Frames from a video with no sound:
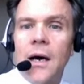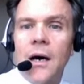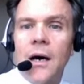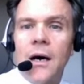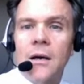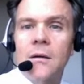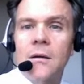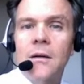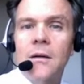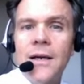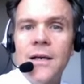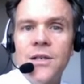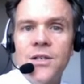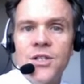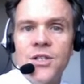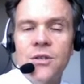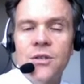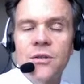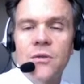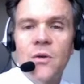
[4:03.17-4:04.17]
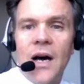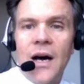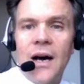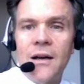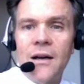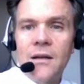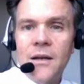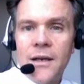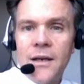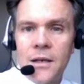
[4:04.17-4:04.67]
I'd like to
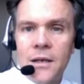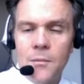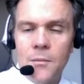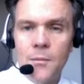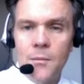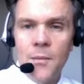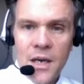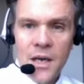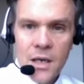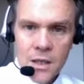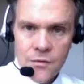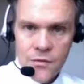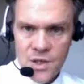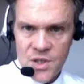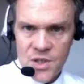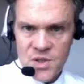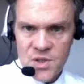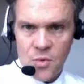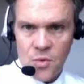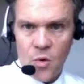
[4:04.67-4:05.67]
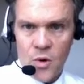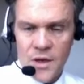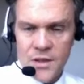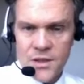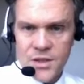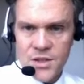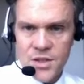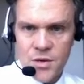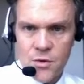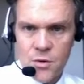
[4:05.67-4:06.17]
highlight many of these
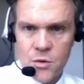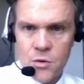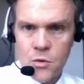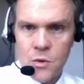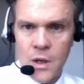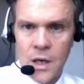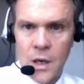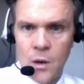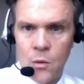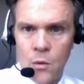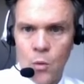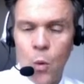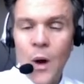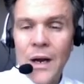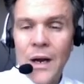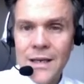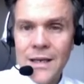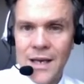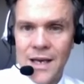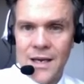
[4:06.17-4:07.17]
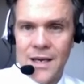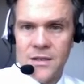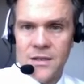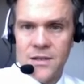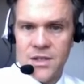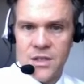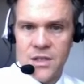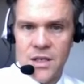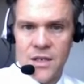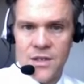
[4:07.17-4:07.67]
points through one
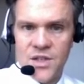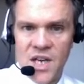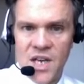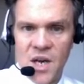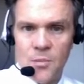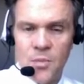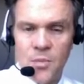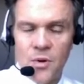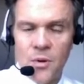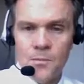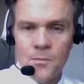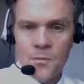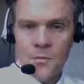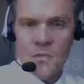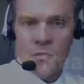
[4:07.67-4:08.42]
case example.